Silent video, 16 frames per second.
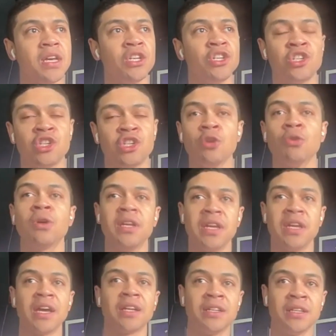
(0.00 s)
is so
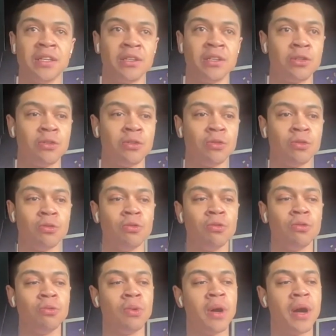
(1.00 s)
connected
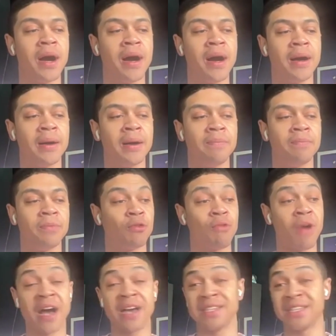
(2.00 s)
to the
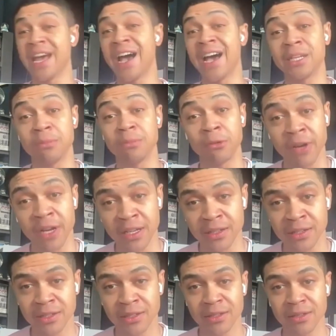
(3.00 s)
rise in asthma
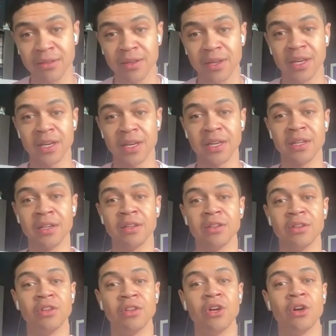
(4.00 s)
rates
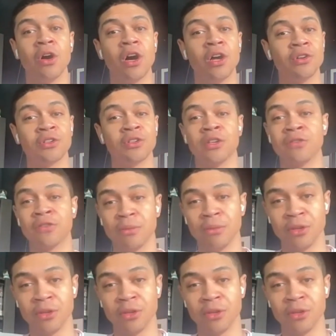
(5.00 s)
in underserved